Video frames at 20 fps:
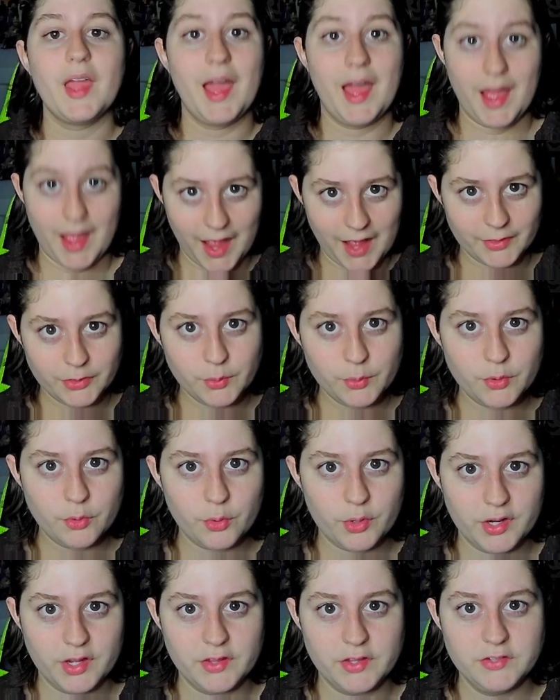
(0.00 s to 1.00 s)
At the
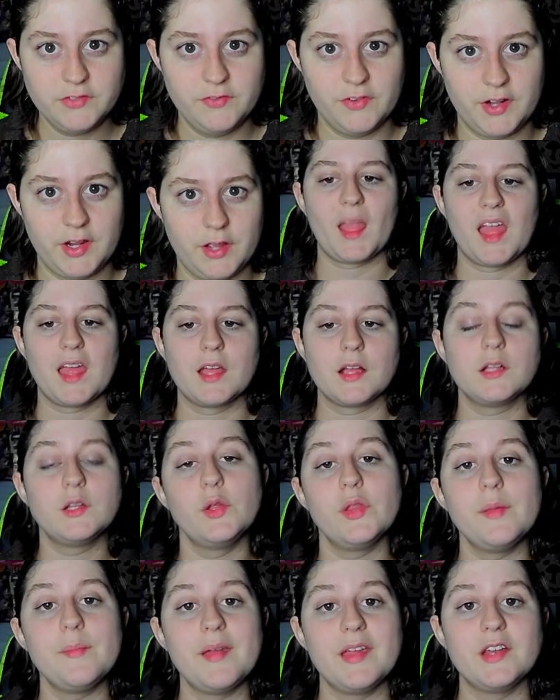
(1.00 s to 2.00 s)
recording of this video,
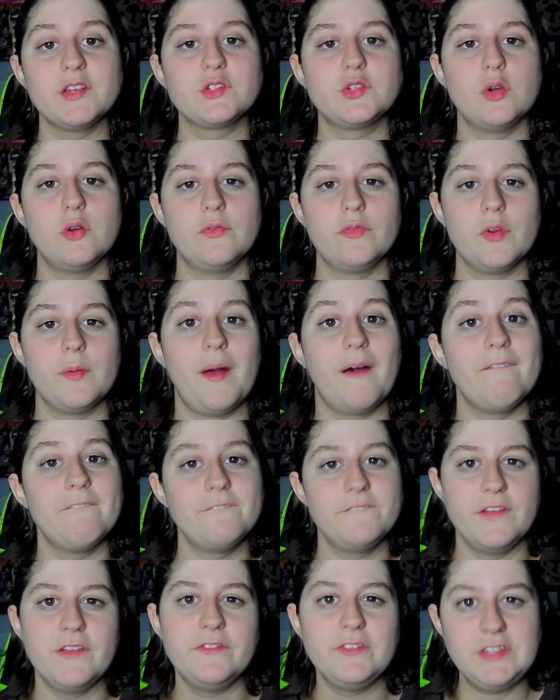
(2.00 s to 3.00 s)
clothing betas go for about
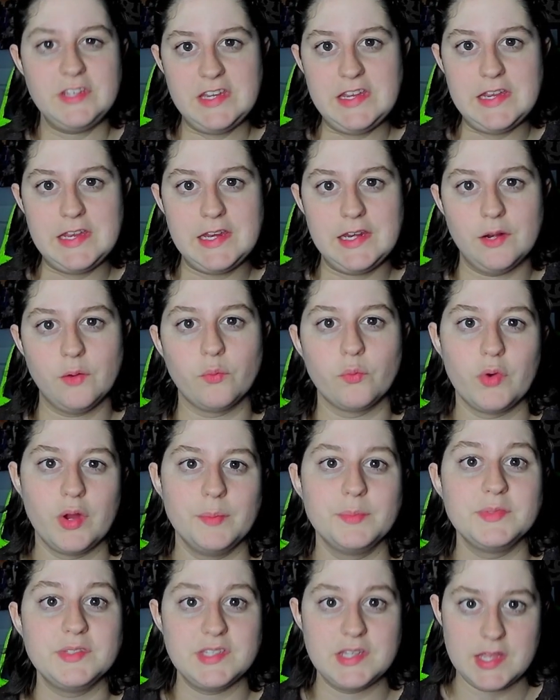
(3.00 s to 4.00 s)
15
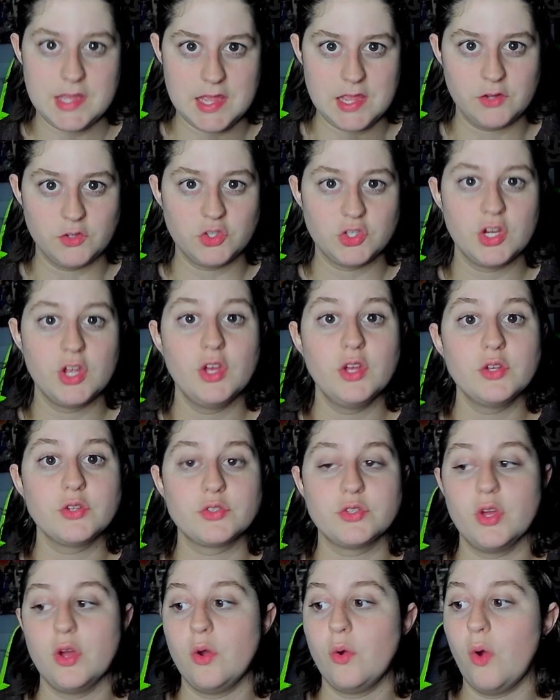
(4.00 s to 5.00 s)
rims each.
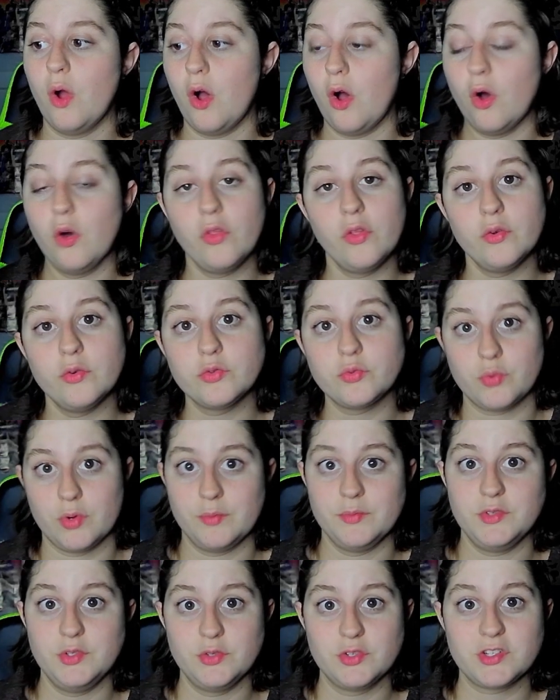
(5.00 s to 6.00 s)
So all those
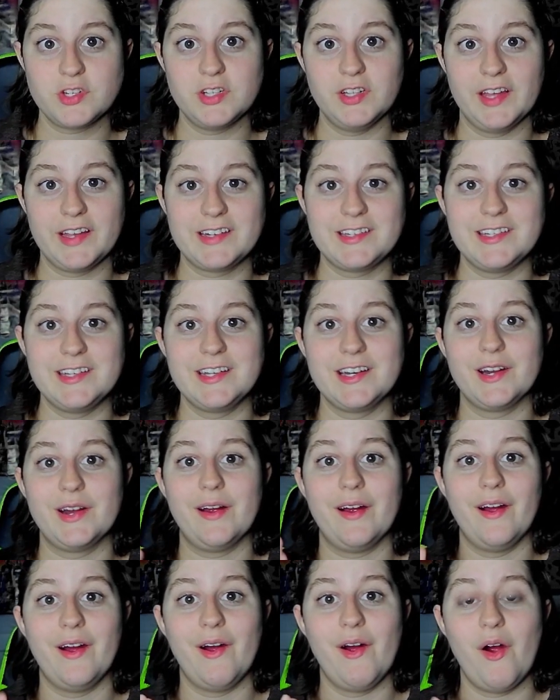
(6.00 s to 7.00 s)
rims you just collected
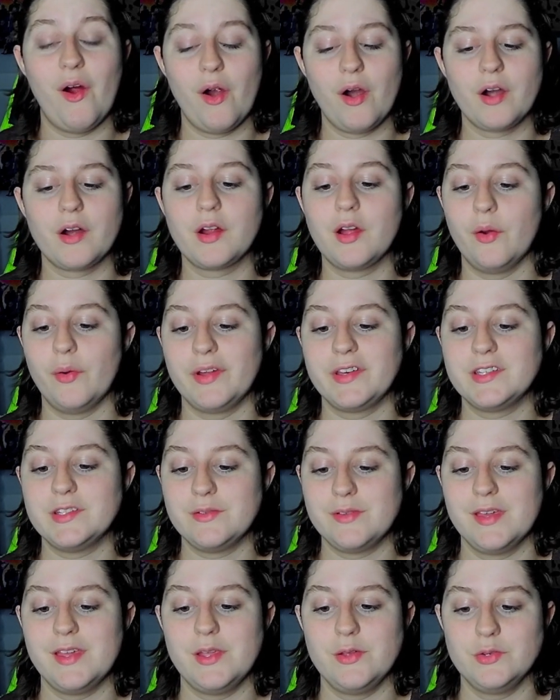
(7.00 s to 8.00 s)
are going to
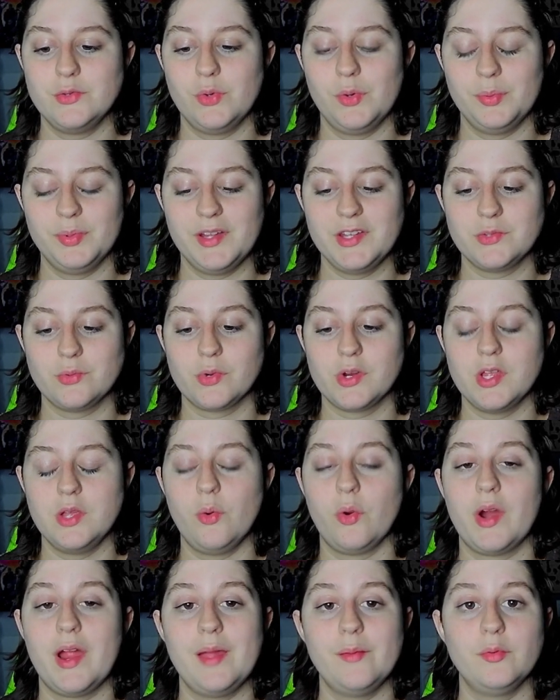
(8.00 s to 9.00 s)
get you to a place where you
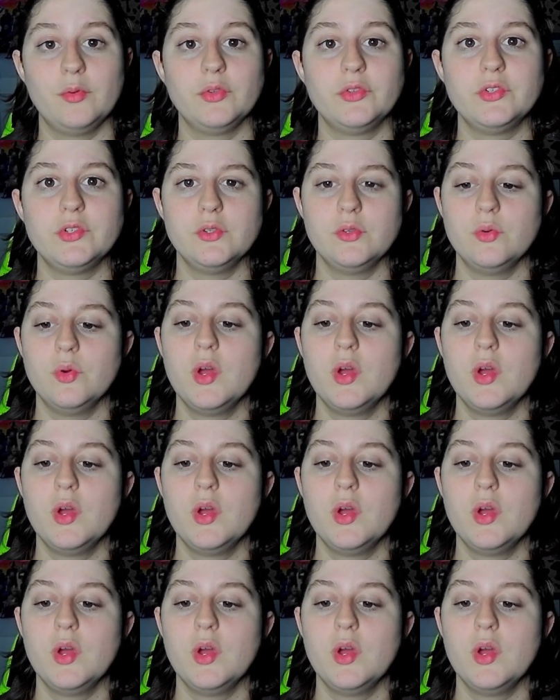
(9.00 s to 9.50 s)
are able to